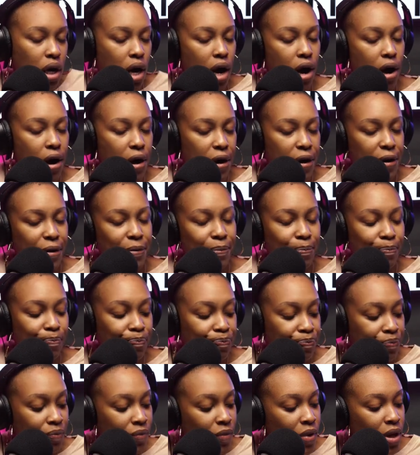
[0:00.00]

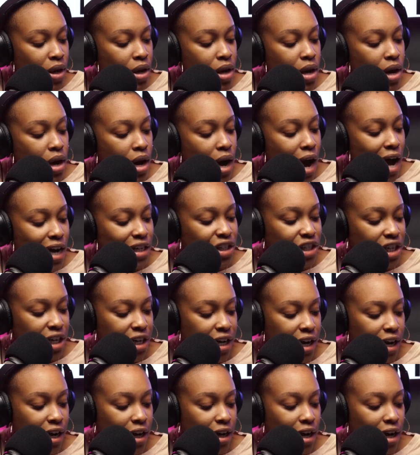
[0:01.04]
hi Jade,